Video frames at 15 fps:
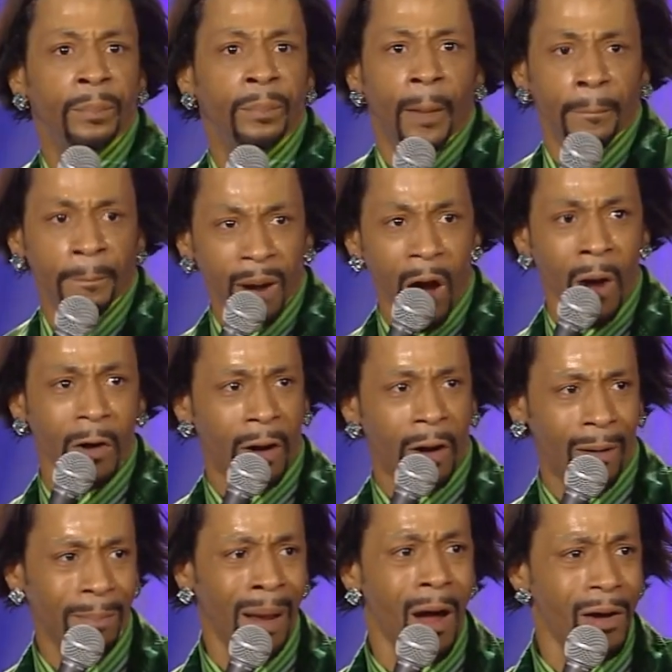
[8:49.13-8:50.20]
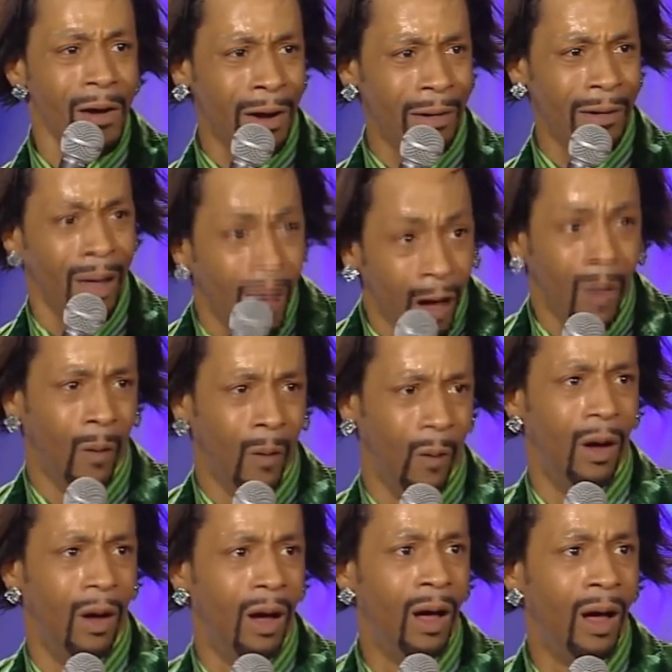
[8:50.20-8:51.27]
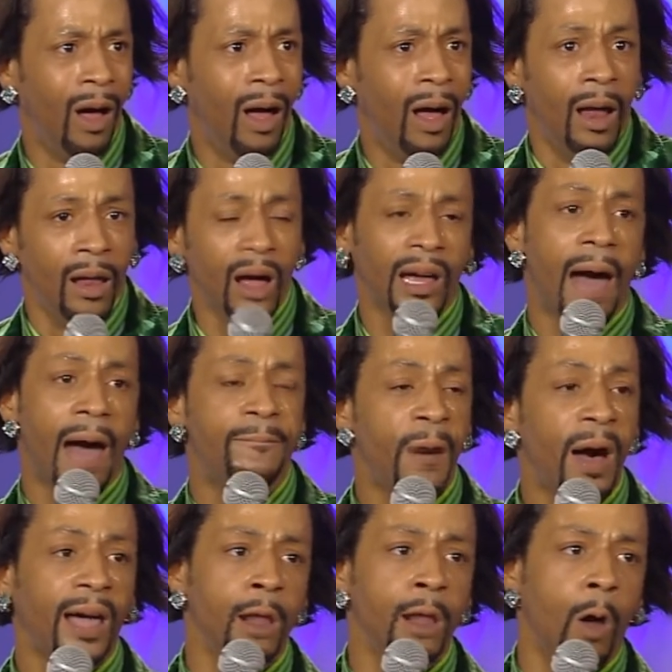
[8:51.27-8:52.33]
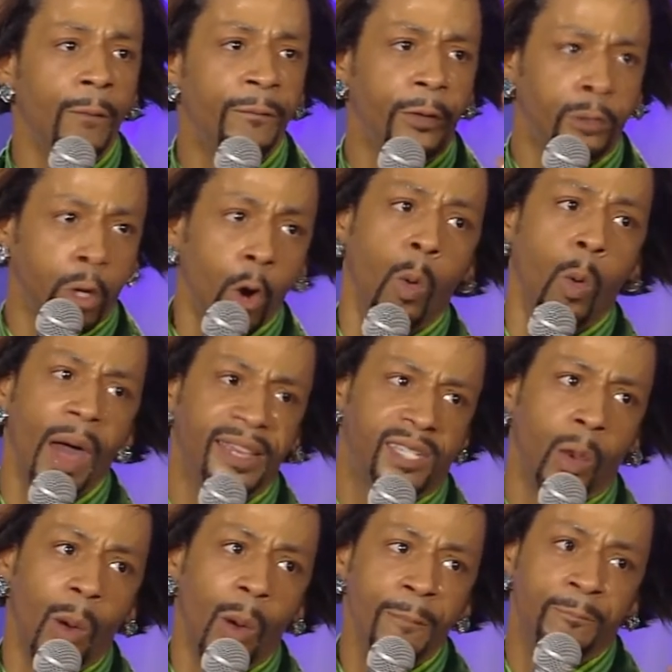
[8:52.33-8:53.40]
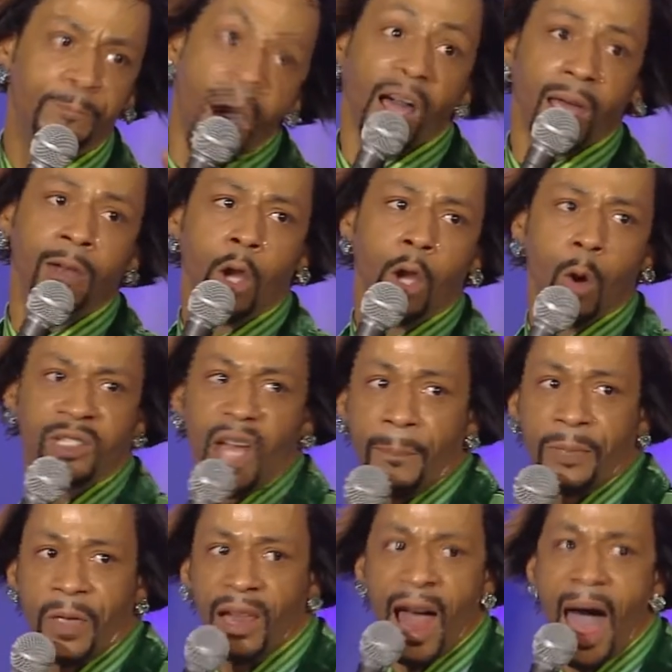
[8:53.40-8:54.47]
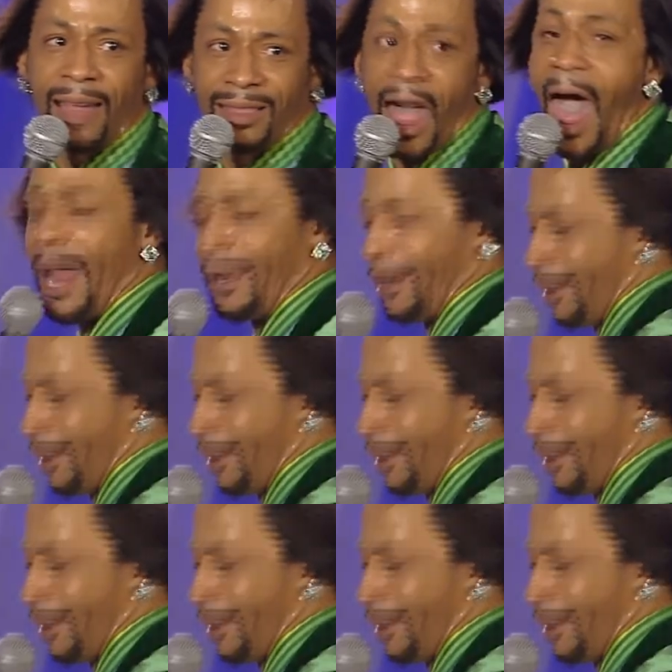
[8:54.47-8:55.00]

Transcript: Murder, murdered who? Look, I fucking known him for two weeks. He wouldn't fucking do something like that.